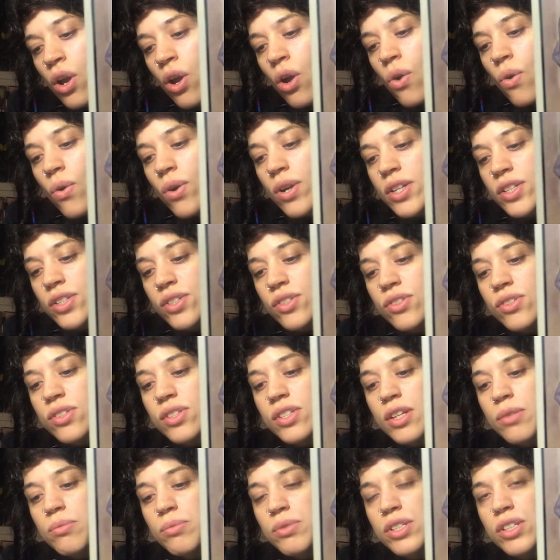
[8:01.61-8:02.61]
or to
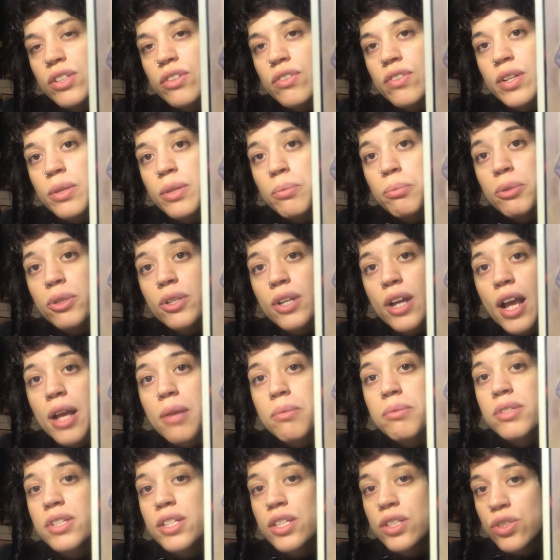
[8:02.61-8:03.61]
some degree
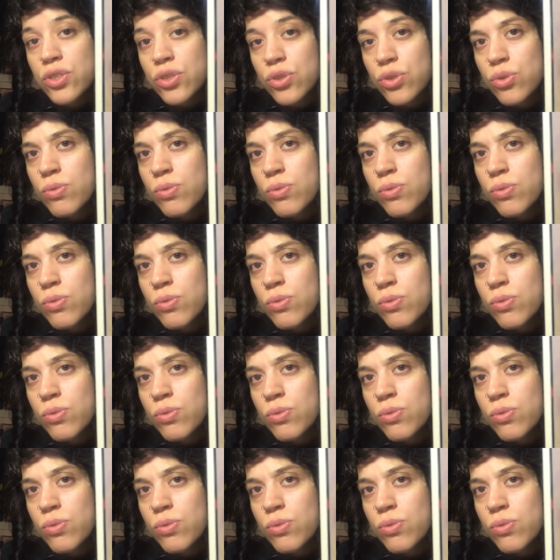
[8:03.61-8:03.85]
perhaps they do